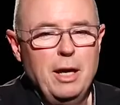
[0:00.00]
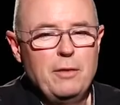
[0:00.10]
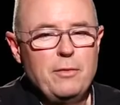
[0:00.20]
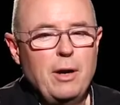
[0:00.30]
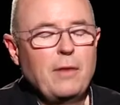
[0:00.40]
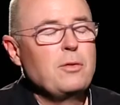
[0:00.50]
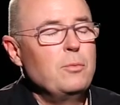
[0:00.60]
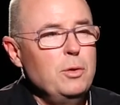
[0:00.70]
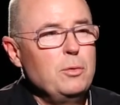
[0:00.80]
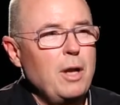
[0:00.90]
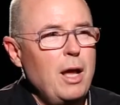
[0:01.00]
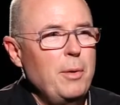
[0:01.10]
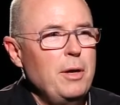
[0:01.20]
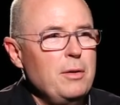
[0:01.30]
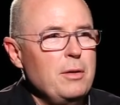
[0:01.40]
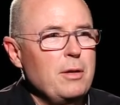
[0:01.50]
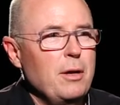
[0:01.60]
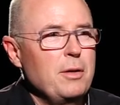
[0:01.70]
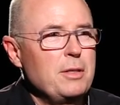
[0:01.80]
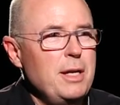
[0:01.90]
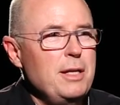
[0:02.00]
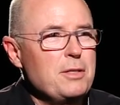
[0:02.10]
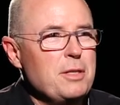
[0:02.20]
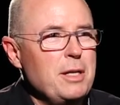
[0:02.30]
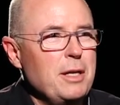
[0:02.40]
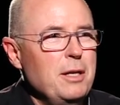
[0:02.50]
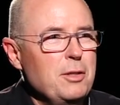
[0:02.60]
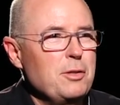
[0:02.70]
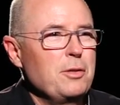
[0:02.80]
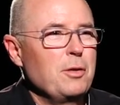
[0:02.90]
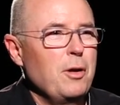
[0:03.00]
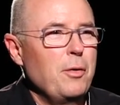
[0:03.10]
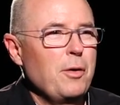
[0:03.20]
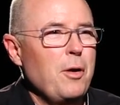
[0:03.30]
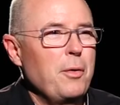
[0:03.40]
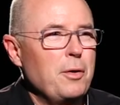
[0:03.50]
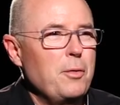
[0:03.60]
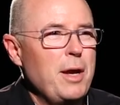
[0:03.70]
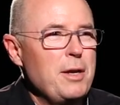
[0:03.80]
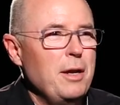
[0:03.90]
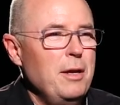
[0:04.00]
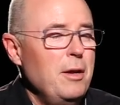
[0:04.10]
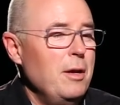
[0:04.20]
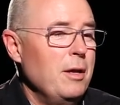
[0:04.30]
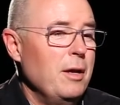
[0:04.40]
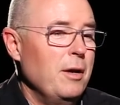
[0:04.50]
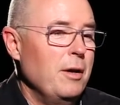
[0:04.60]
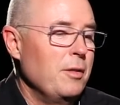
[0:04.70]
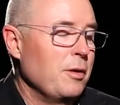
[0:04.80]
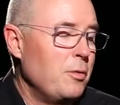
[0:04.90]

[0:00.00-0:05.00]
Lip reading: And if you're after real glamour, you'd go to Tanzania to the Ngorongoro Crater. The